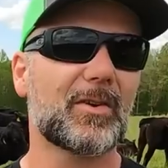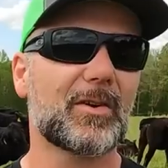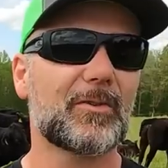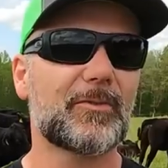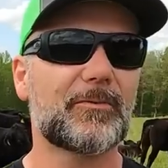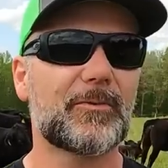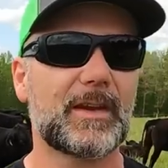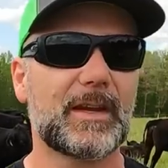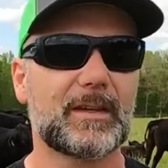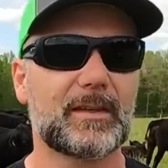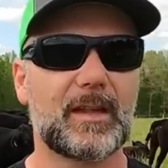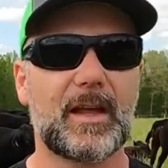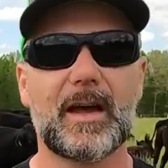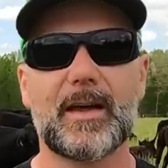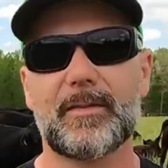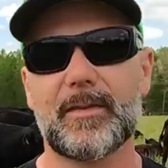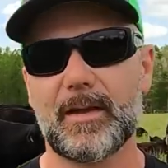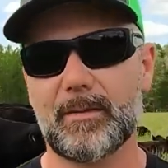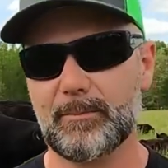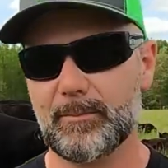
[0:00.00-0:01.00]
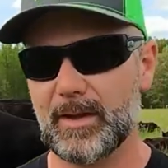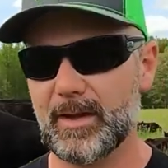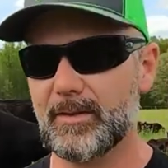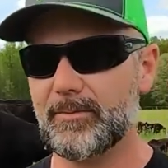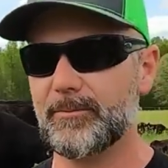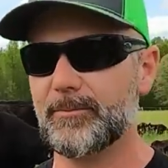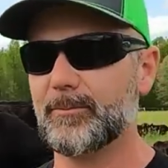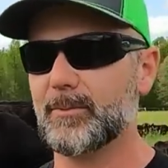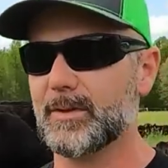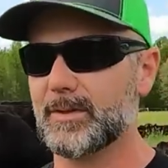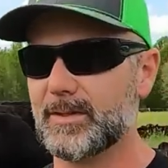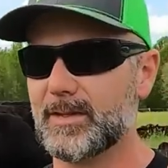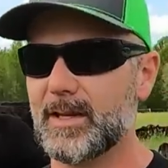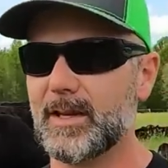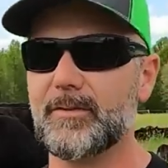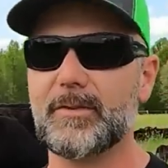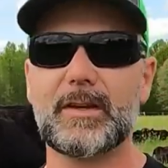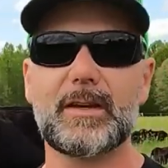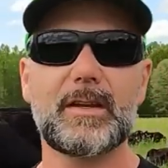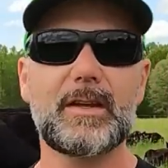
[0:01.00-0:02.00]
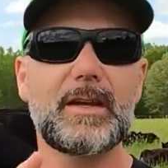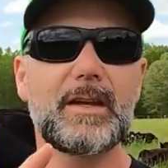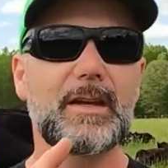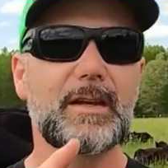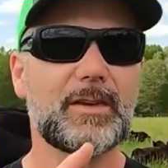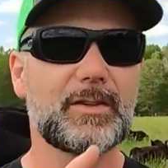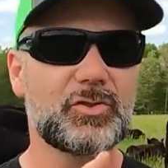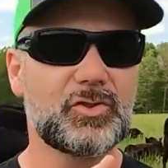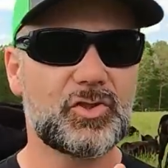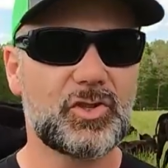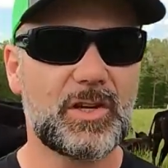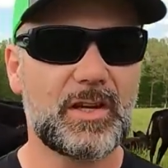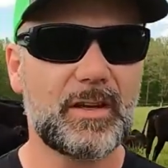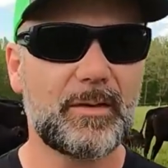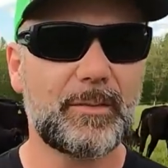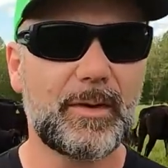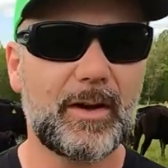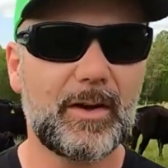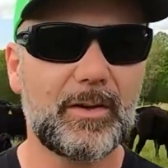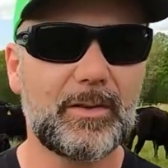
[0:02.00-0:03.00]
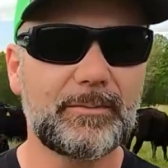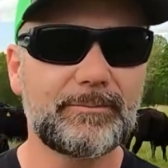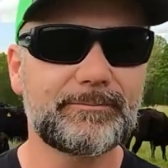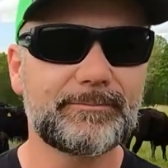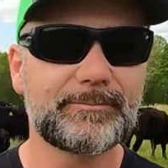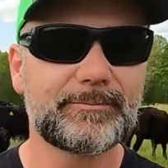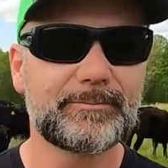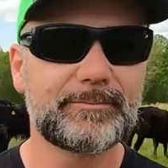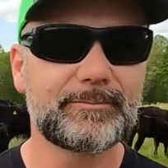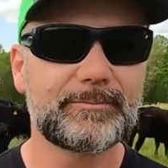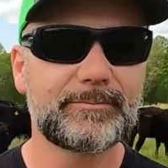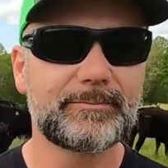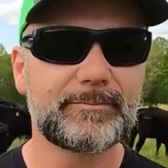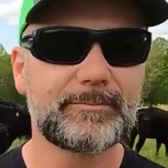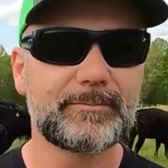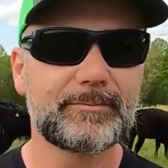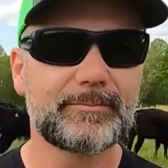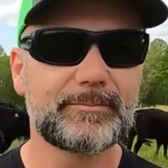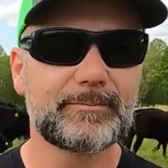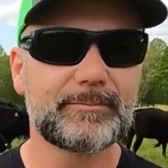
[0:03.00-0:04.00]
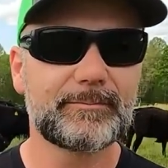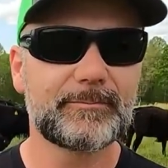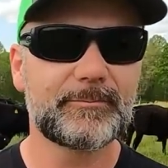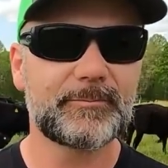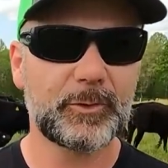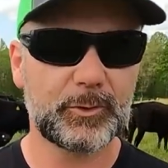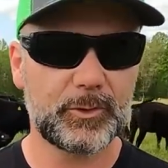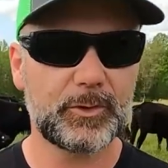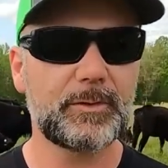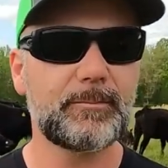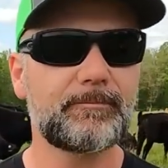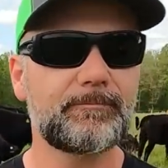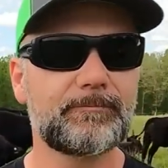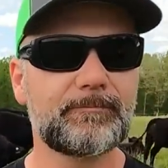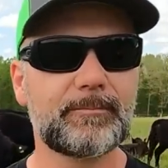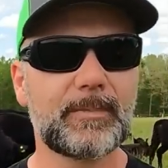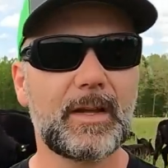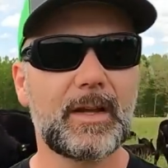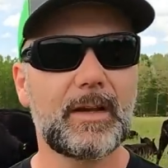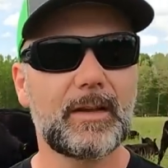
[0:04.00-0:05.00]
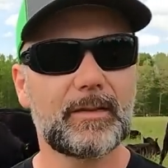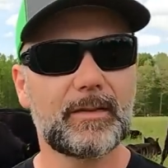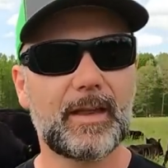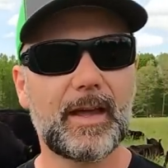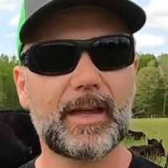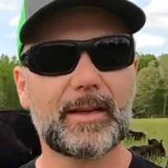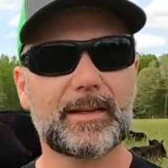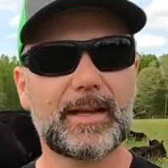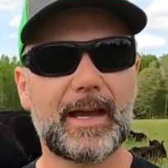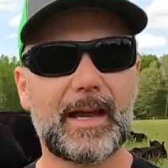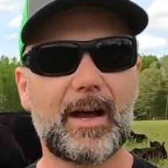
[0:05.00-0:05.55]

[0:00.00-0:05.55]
on a feedlot. That beef was given GMO food. That